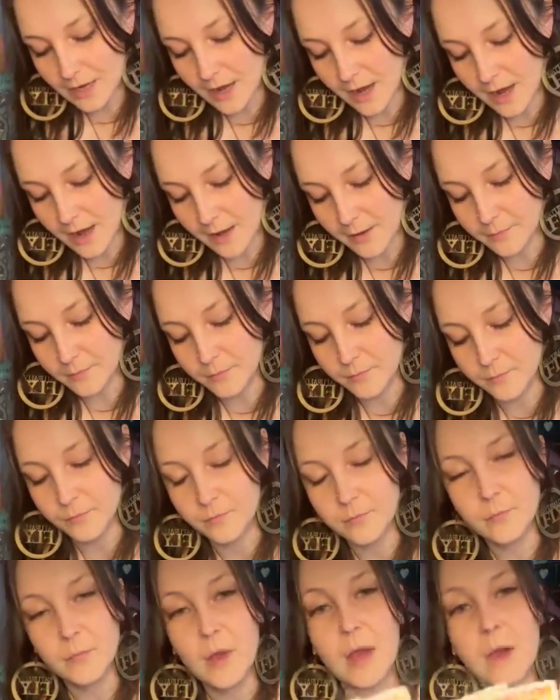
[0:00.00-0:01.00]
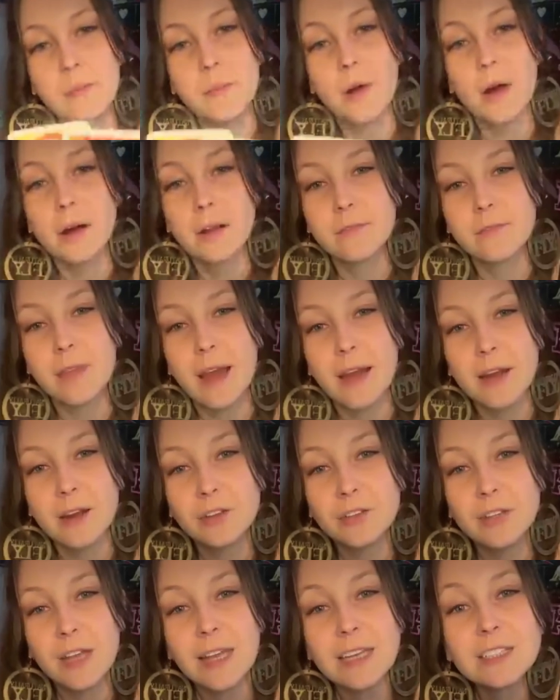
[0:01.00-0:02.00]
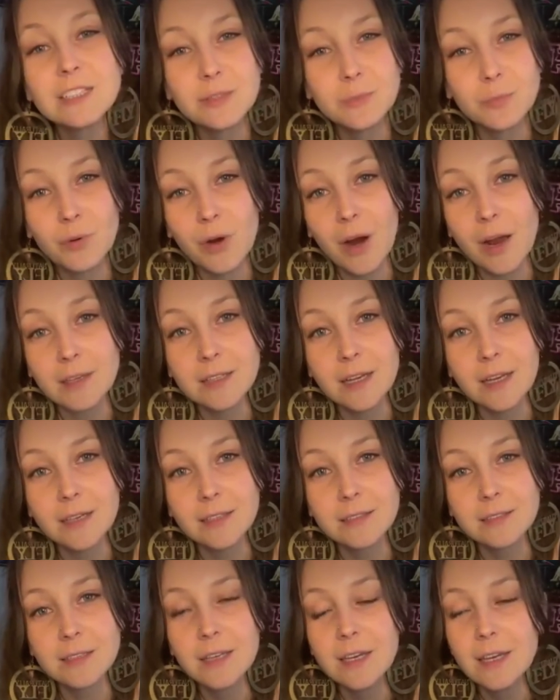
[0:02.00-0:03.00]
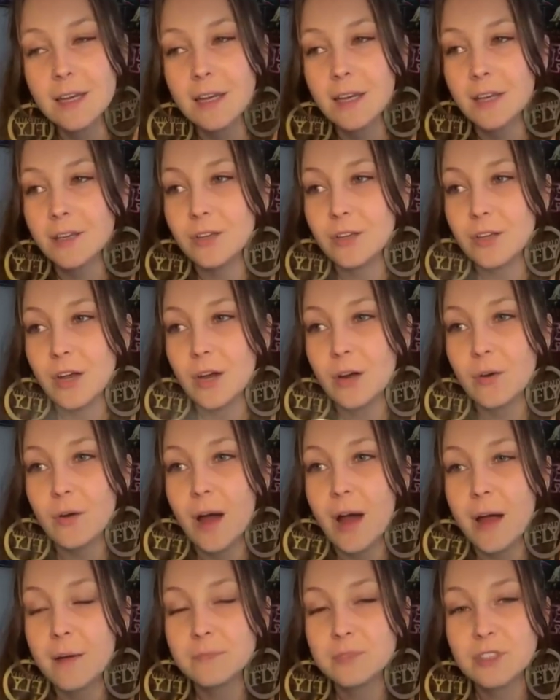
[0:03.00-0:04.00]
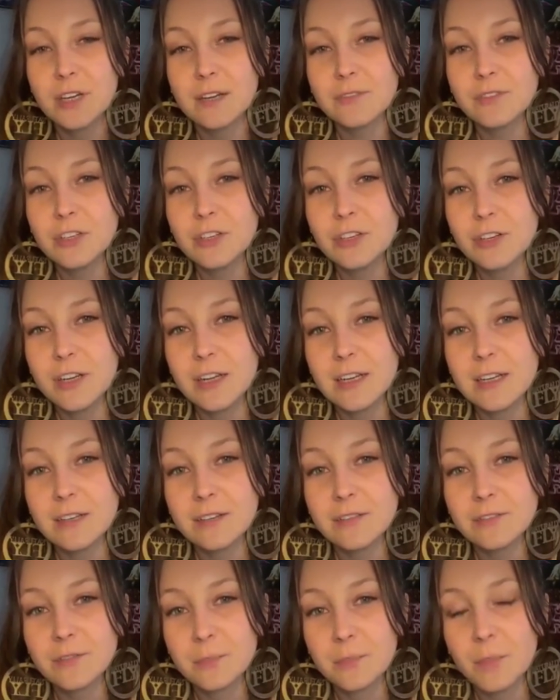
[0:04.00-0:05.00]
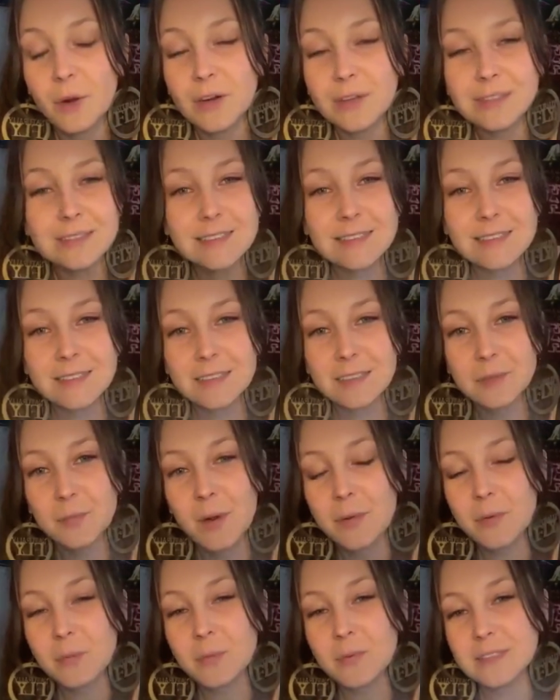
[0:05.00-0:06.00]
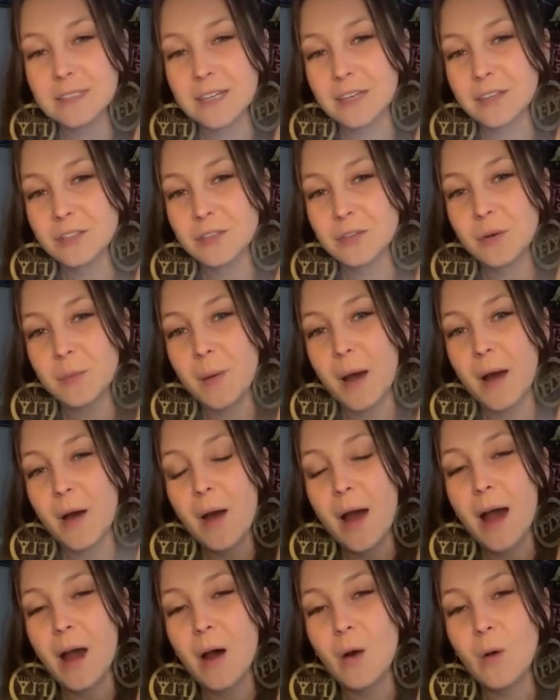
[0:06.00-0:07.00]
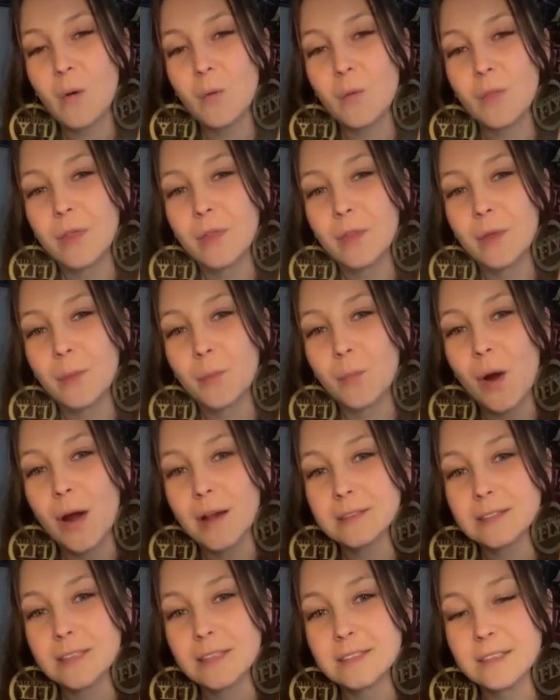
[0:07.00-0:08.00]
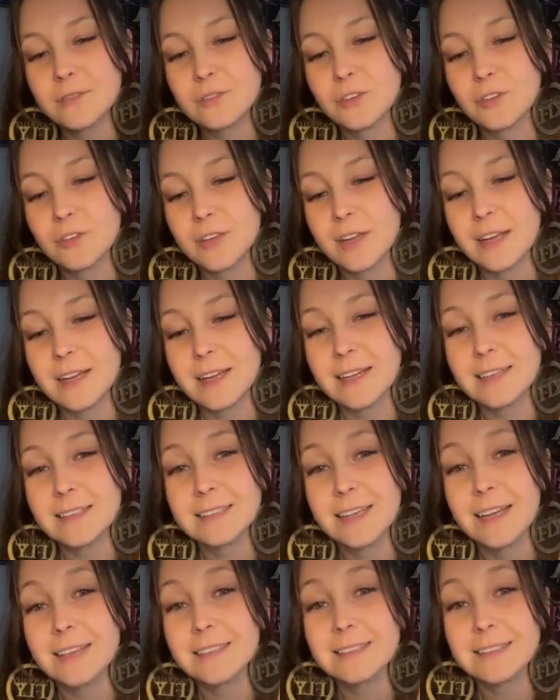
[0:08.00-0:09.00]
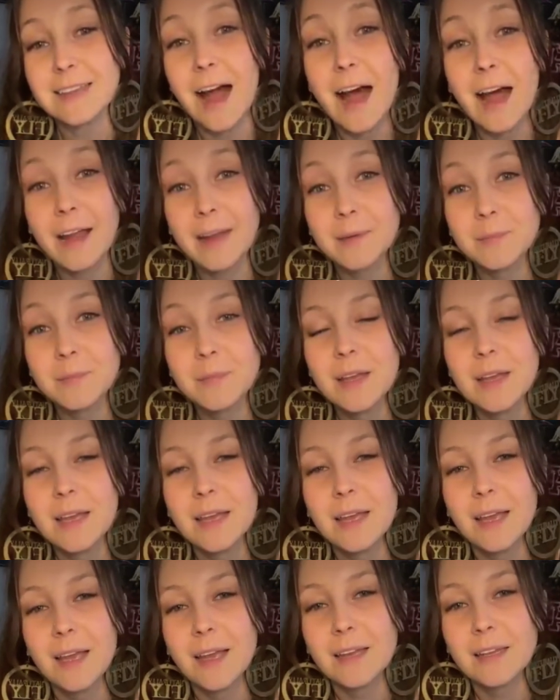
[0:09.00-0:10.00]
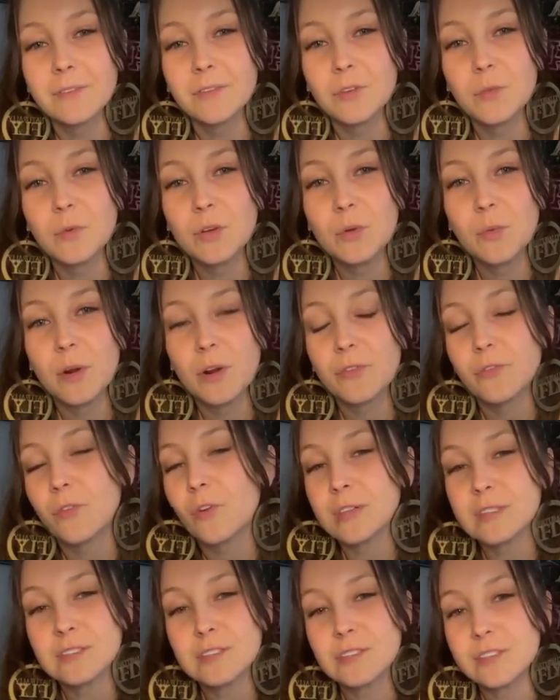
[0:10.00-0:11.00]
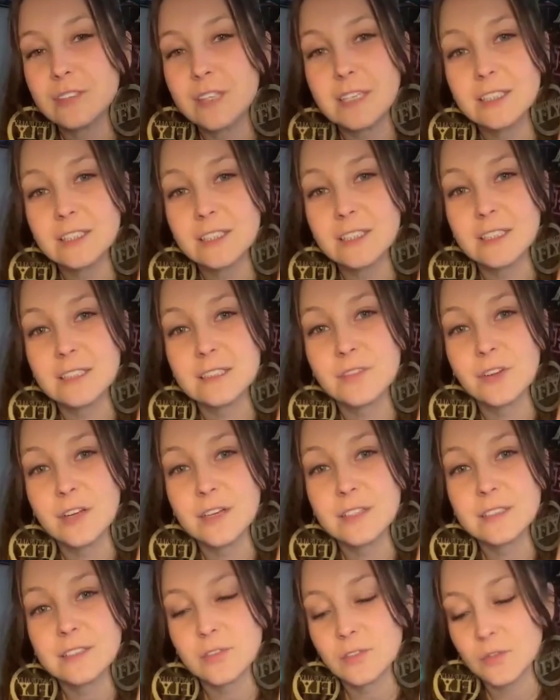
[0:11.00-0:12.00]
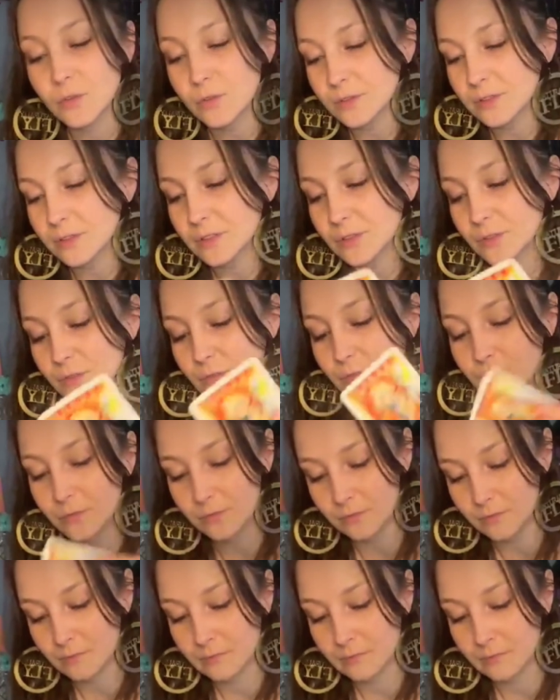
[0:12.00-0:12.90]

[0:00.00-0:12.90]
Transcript: a part of that creation process. You know, I'm sure every creative person could probably tell you about how the process of creating takes time. And even when you want to force creation, it's very difficult to...